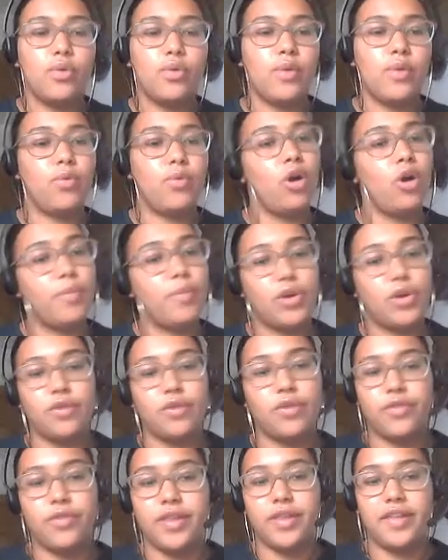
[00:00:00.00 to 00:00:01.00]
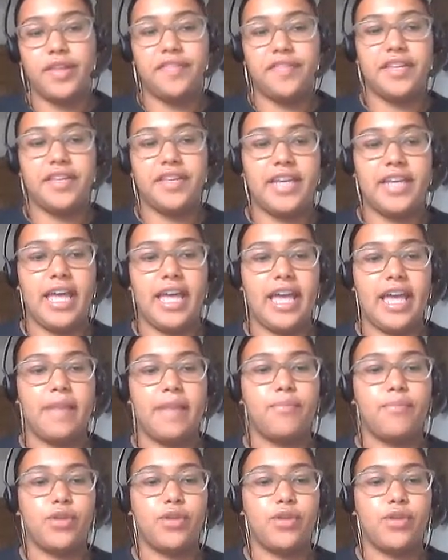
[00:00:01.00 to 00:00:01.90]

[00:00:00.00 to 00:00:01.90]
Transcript: We won't be covering this today,